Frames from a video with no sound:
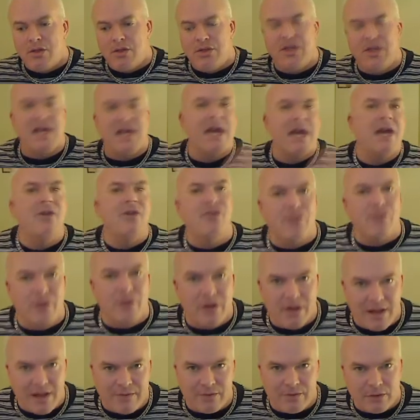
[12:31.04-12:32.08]
the entry
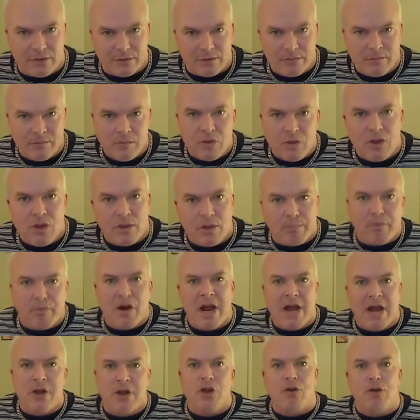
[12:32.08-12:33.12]
level the
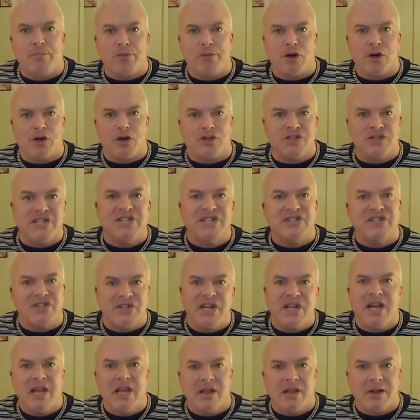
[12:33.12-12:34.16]
brand new person
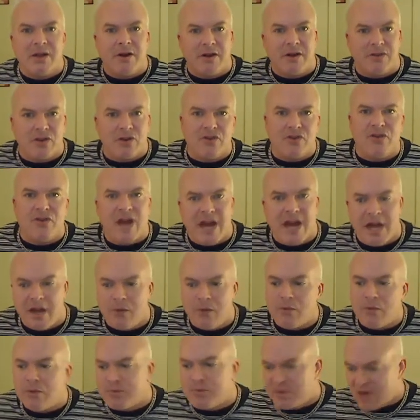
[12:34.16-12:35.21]
sitting there at their dining
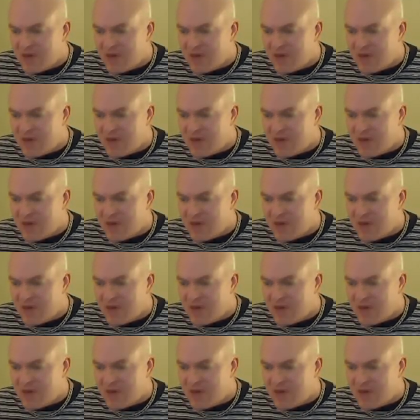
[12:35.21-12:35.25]
room